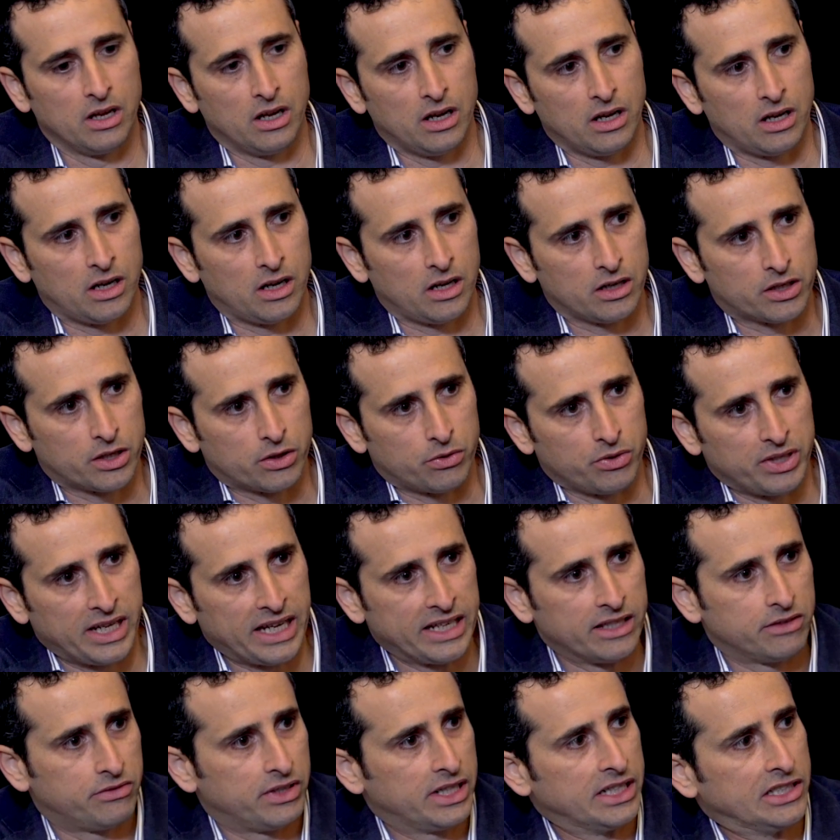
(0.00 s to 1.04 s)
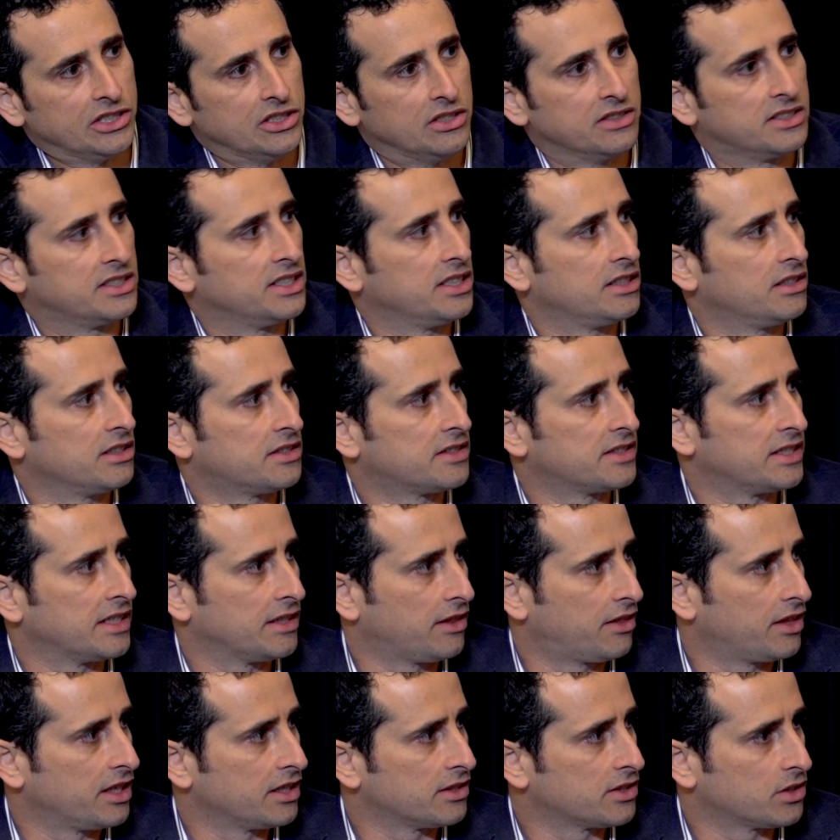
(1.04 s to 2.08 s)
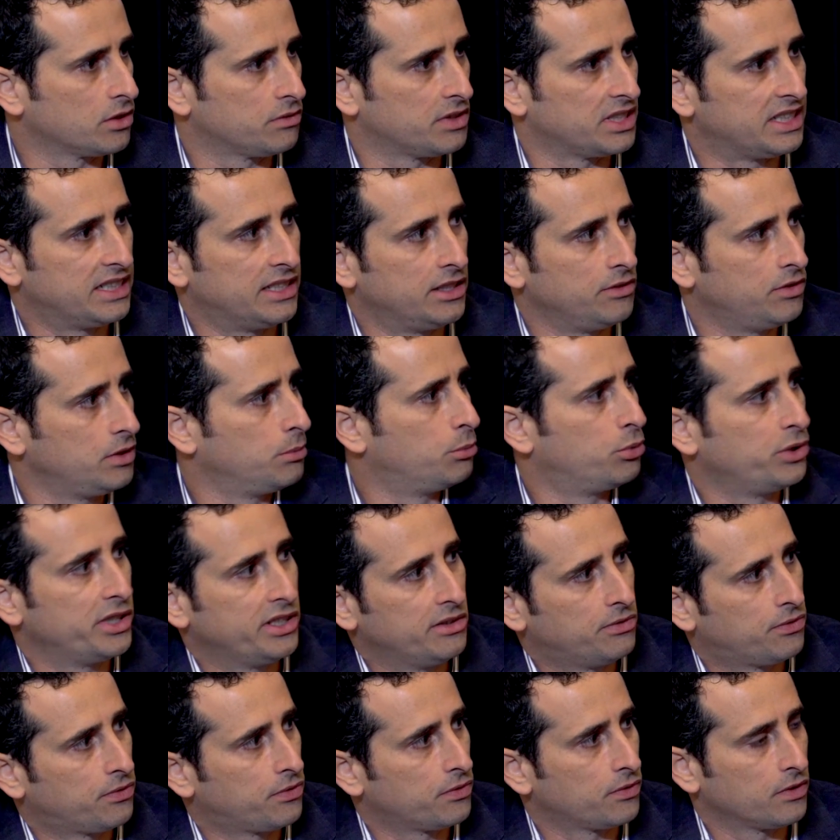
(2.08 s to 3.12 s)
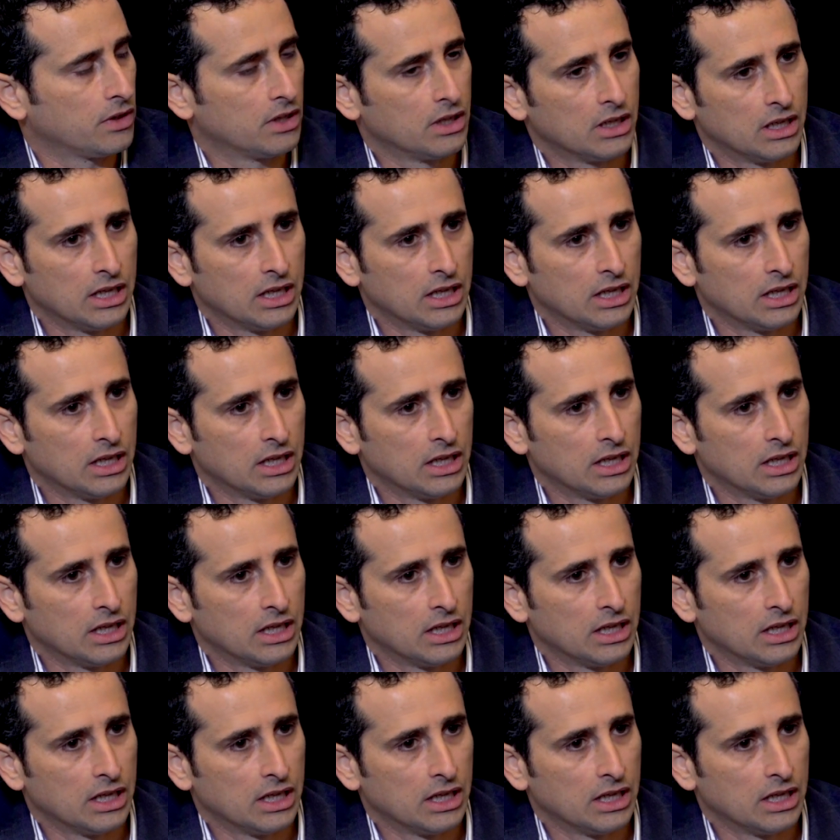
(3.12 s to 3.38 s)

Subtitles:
a creative agency that thinks of a TV brief,